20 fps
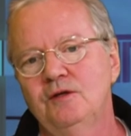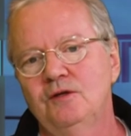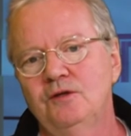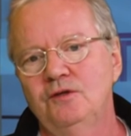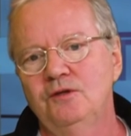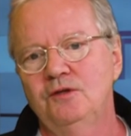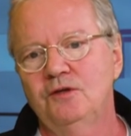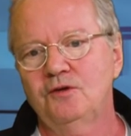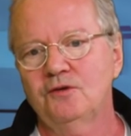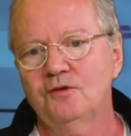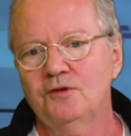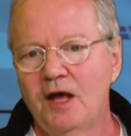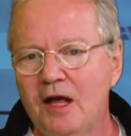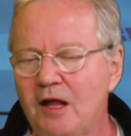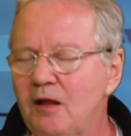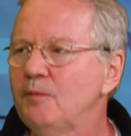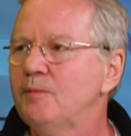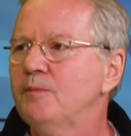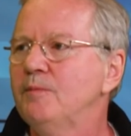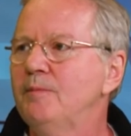you could
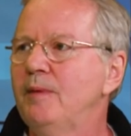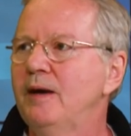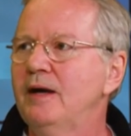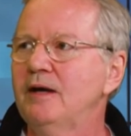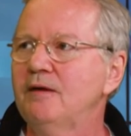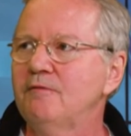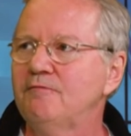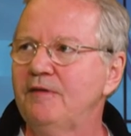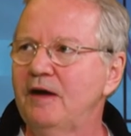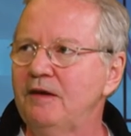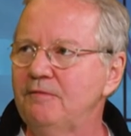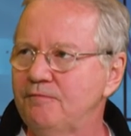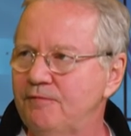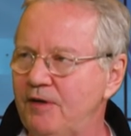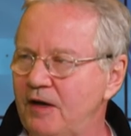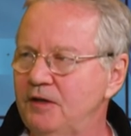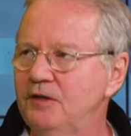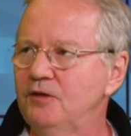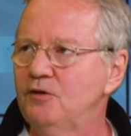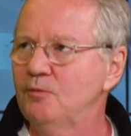help by
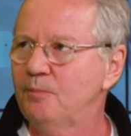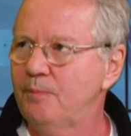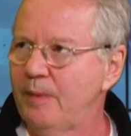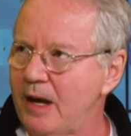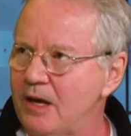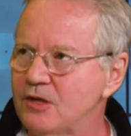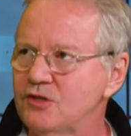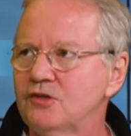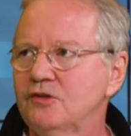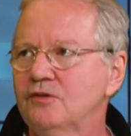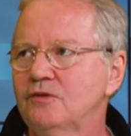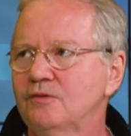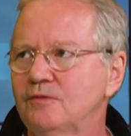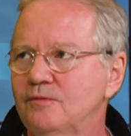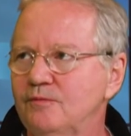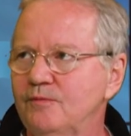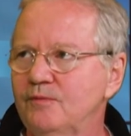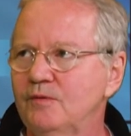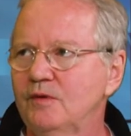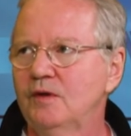finding your passion.
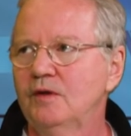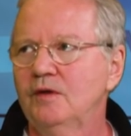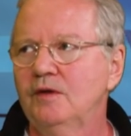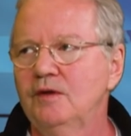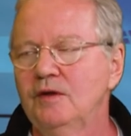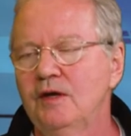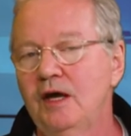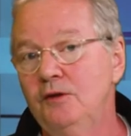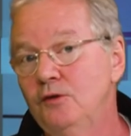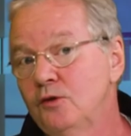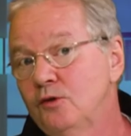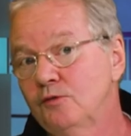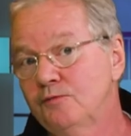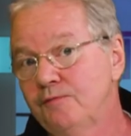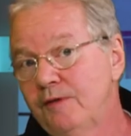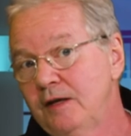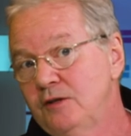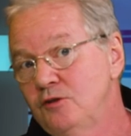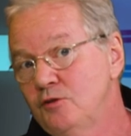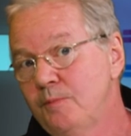And you could
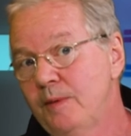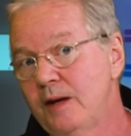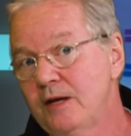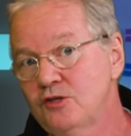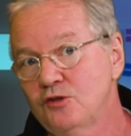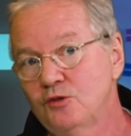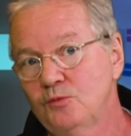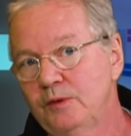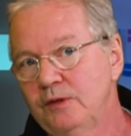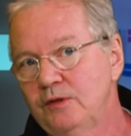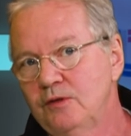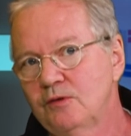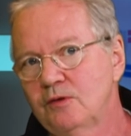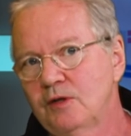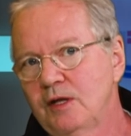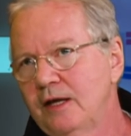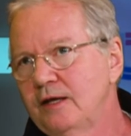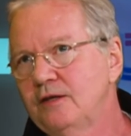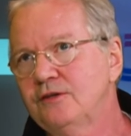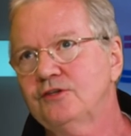find your passion when you were
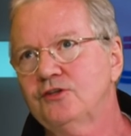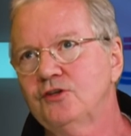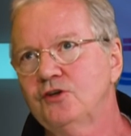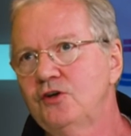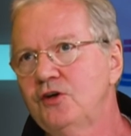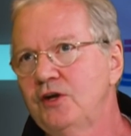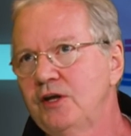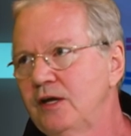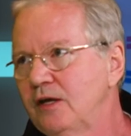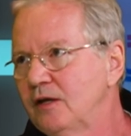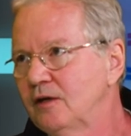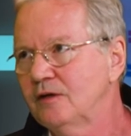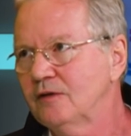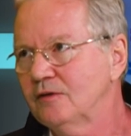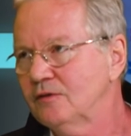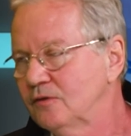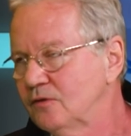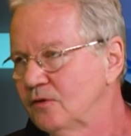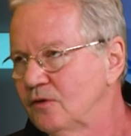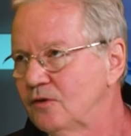like 30,
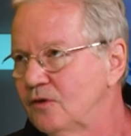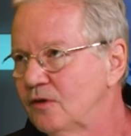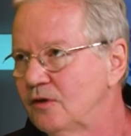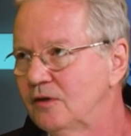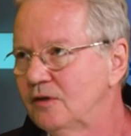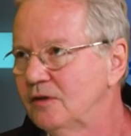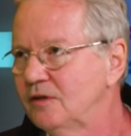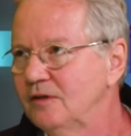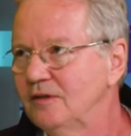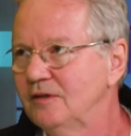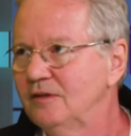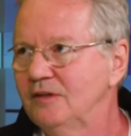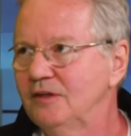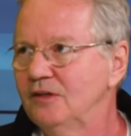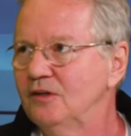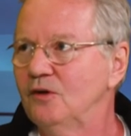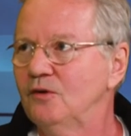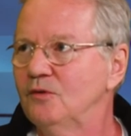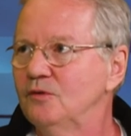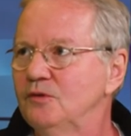or, you
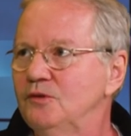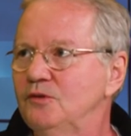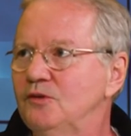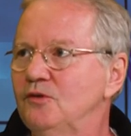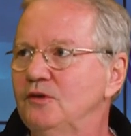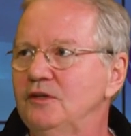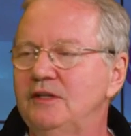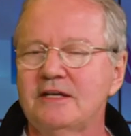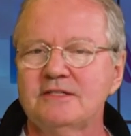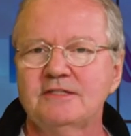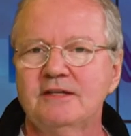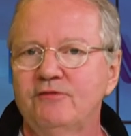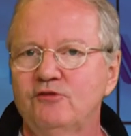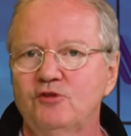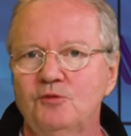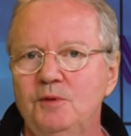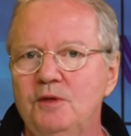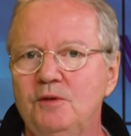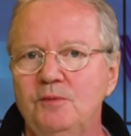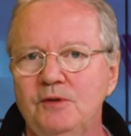know, it doesn't have to
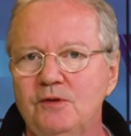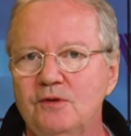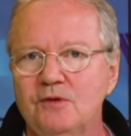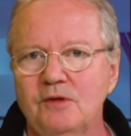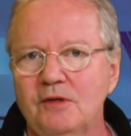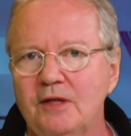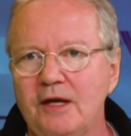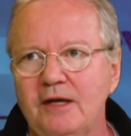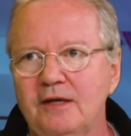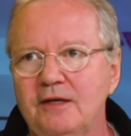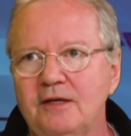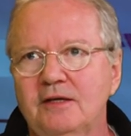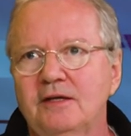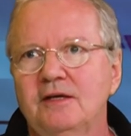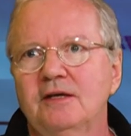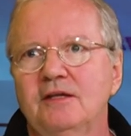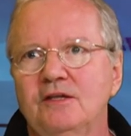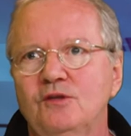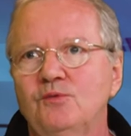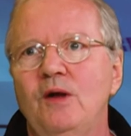be when you were
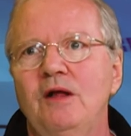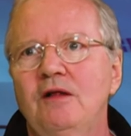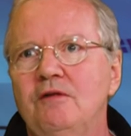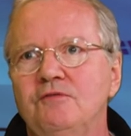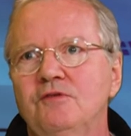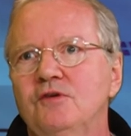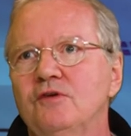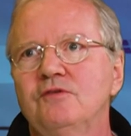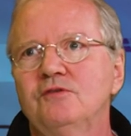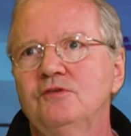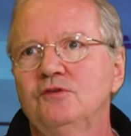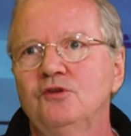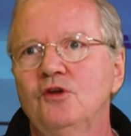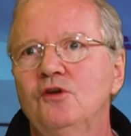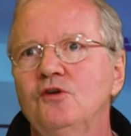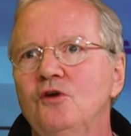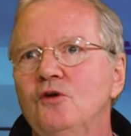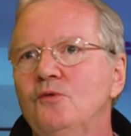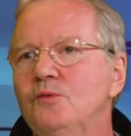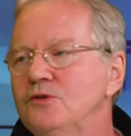like 12. You
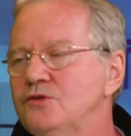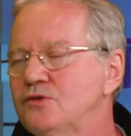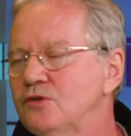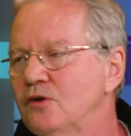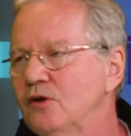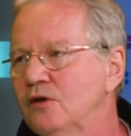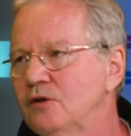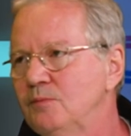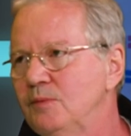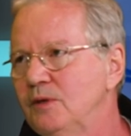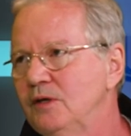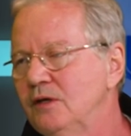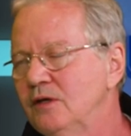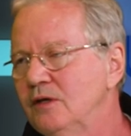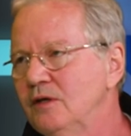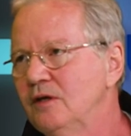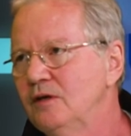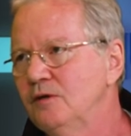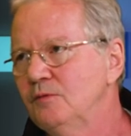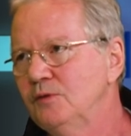don't know what you're going to be
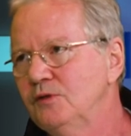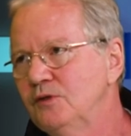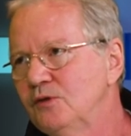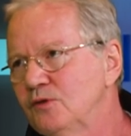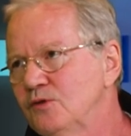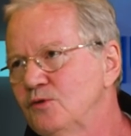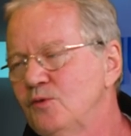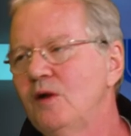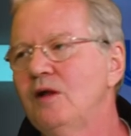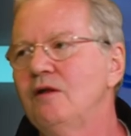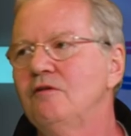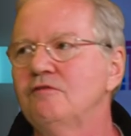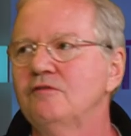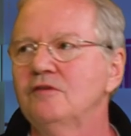when you're 12.